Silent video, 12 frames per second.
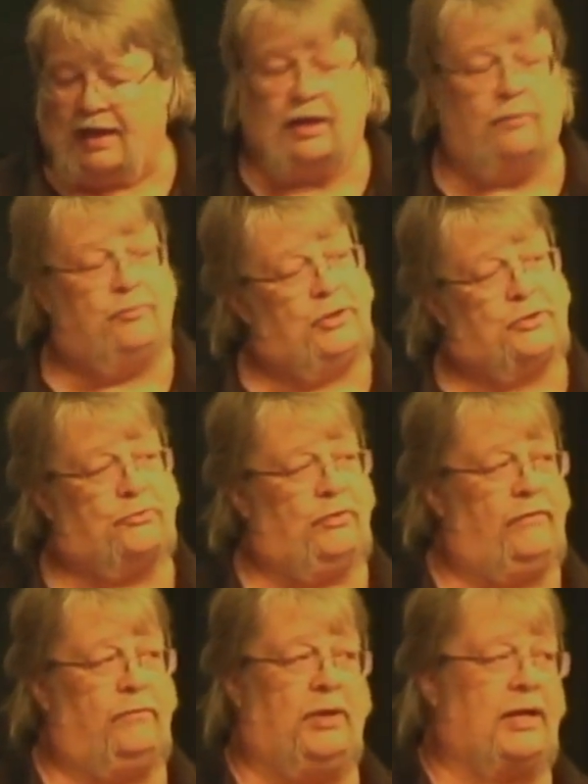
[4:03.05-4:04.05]
I got a picture
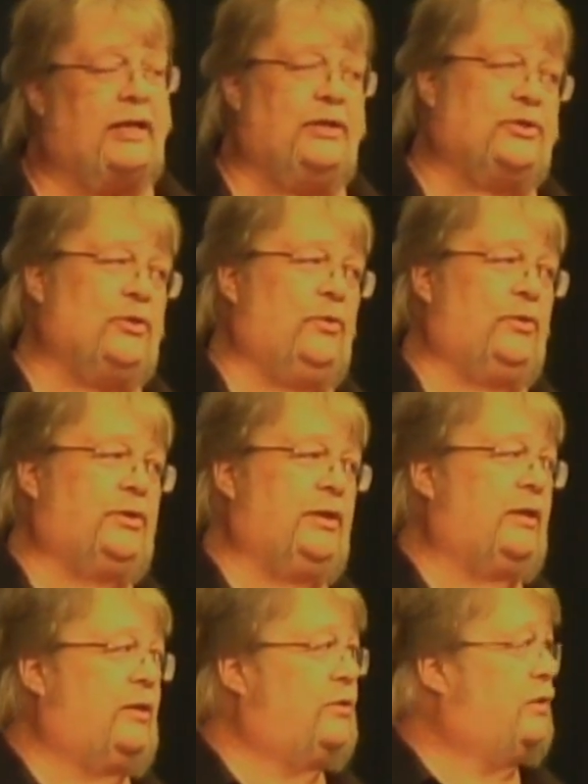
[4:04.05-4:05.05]
of it, but I can't show it to
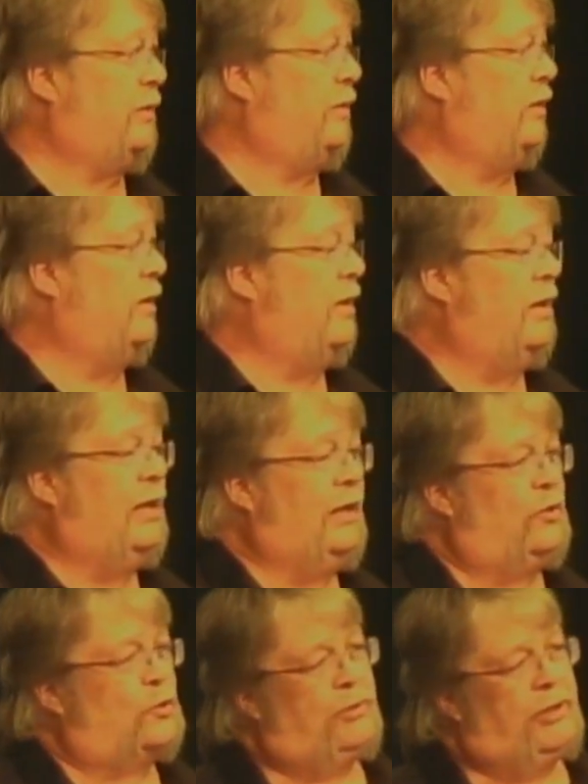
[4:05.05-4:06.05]
you because
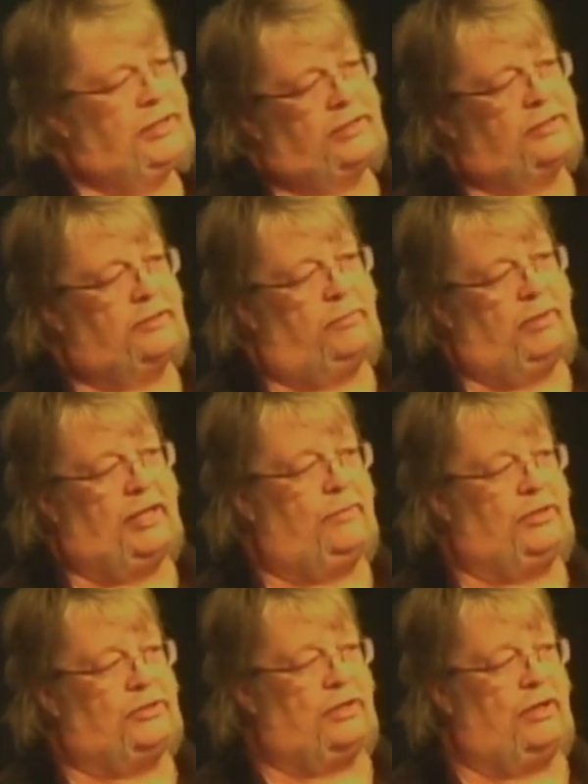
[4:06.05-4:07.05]
there's pieces of
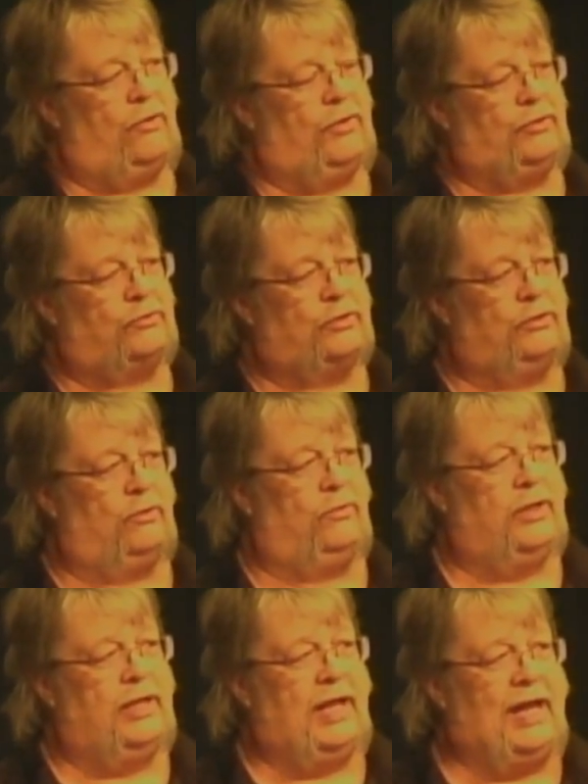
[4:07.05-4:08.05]
babies, y'all, and there's
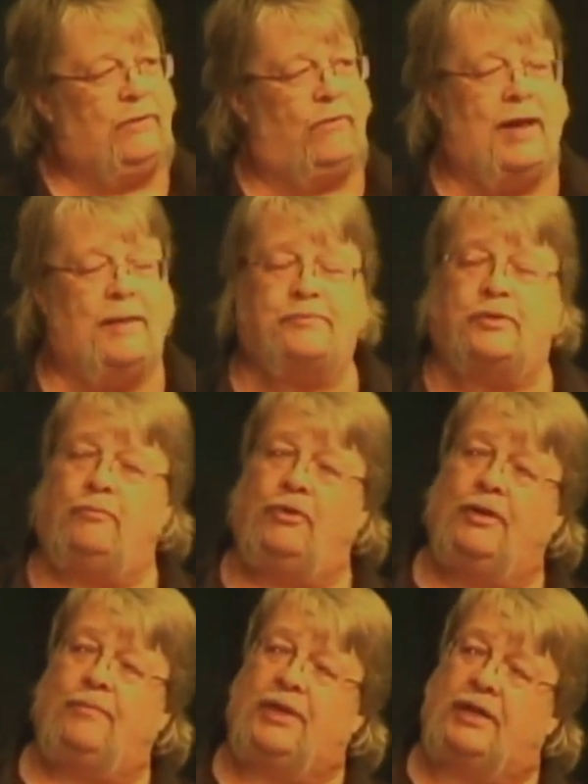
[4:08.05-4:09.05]
little, he wraps them
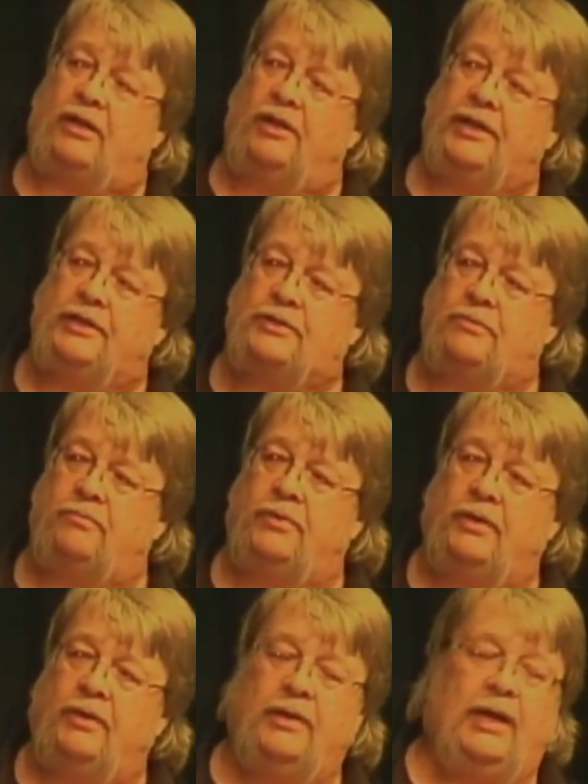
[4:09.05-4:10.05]
up, he cleans them,
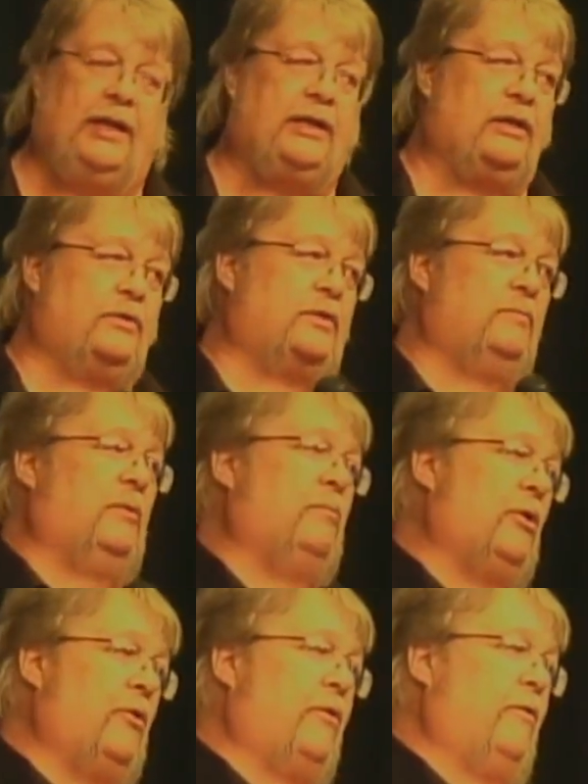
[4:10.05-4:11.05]
and he gives them a
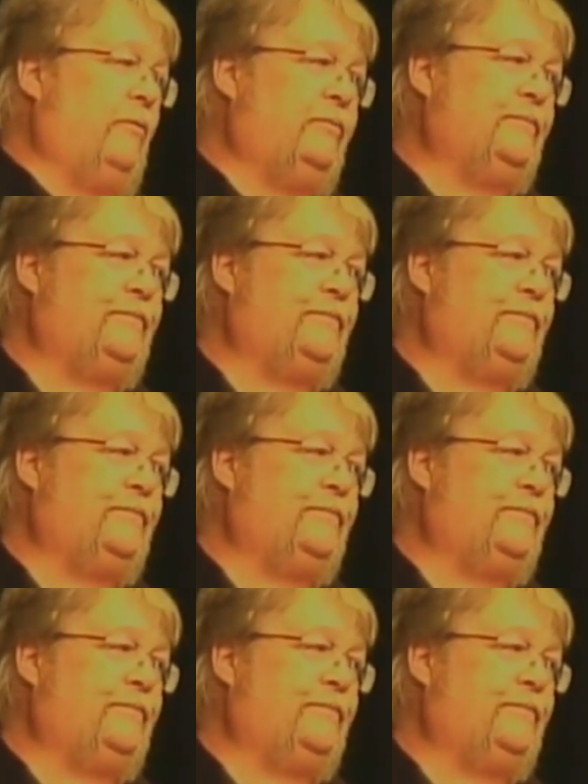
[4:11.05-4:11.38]
burial.